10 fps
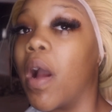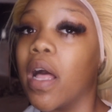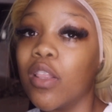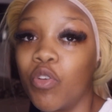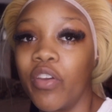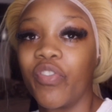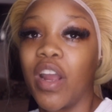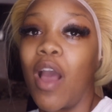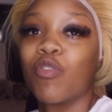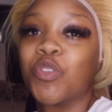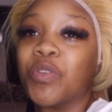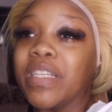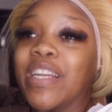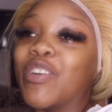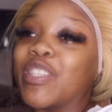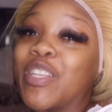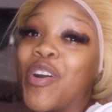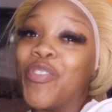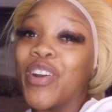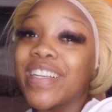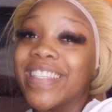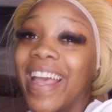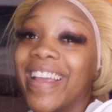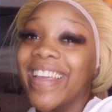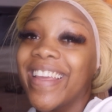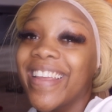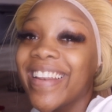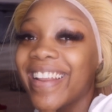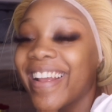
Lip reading: I low-key forgot I was doing this hair and stuff for a second.